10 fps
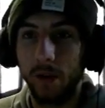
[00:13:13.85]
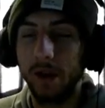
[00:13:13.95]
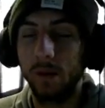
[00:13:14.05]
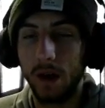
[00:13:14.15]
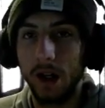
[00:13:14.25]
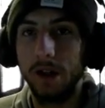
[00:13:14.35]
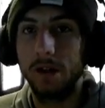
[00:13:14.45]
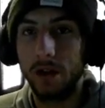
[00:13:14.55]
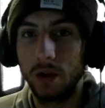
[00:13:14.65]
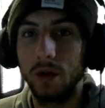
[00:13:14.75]
I went 1,
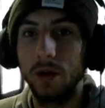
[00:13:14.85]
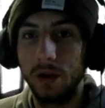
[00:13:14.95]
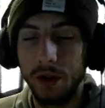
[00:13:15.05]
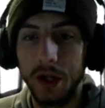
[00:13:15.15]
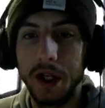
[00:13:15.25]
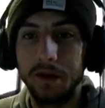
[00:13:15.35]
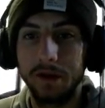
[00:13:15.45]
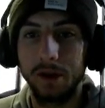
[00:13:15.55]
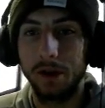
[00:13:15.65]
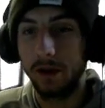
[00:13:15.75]
2, 3,
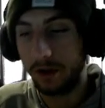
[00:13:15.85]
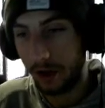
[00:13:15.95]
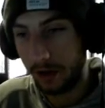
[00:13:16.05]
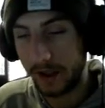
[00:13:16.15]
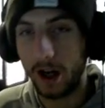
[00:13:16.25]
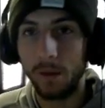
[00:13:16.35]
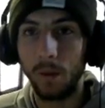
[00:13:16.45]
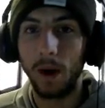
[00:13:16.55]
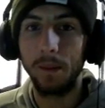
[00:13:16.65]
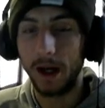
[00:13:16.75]
4, note down,
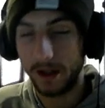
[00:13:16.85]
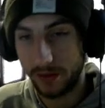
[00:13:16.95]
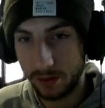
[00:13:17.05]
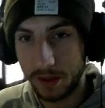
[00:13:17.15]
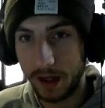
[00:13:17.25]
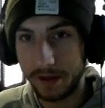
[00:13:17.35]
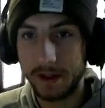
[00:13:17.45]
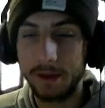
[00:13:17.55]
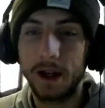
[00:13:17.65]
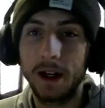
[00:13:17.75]
1 bar, 2 bar,
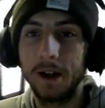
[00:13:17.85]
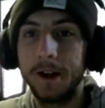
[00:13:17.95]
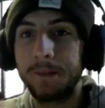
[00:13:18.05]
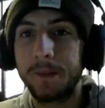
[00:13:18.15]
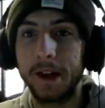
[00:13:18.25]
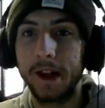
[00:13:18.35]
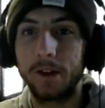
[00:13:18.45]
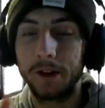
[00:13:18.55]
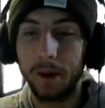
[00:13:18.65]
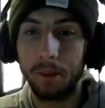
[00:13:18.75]
3 bar.
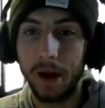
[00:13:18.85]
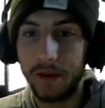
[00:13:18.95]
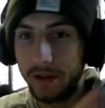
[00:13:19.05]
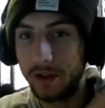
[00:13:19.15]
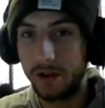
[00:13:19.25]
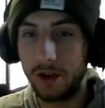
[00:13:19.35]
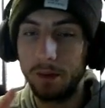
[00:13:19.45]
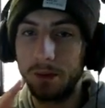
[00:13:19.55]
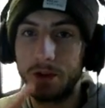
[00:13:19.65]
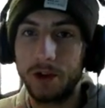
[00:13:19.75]
They've got the best
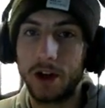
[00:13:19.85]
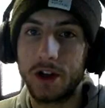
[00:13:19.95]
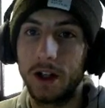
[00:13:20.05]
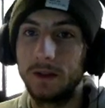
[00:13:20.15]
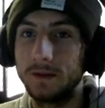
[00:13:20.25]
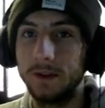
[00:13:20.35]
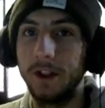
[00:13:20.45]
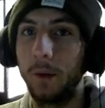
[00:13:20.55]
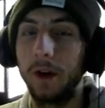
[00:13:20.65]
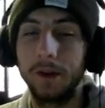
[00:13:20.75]
drop structure
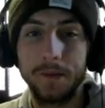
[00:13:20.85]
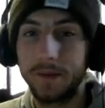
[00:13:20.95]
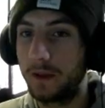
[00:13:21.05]
in the world.